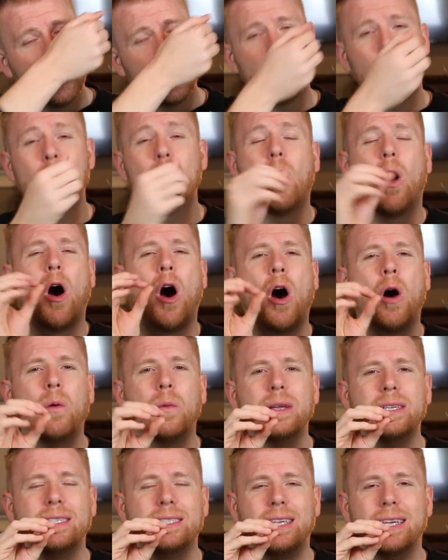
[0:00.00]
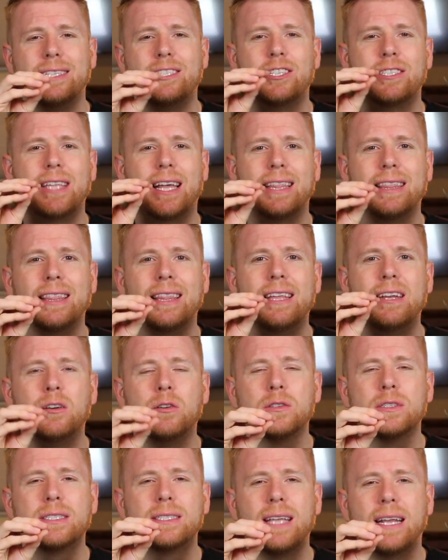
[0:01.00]
You always get just that
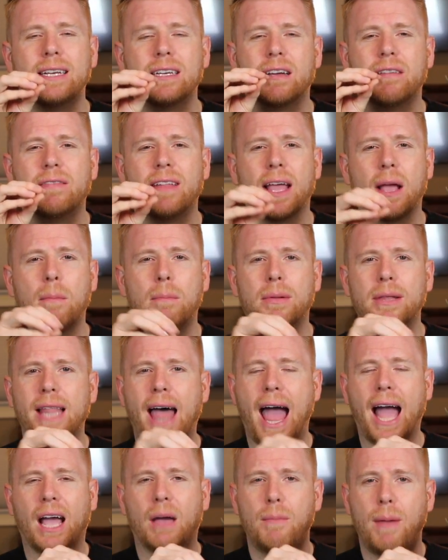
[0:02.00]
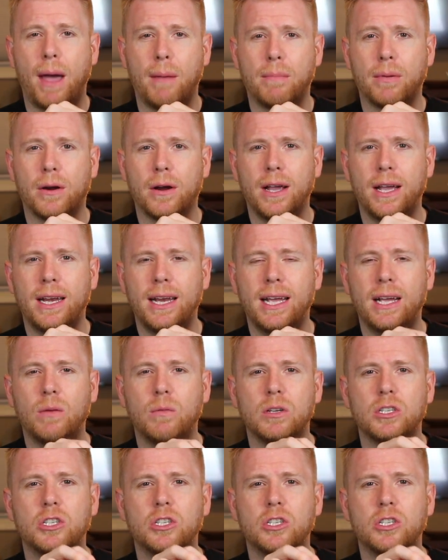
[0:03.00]
little scent of like black pepper in it,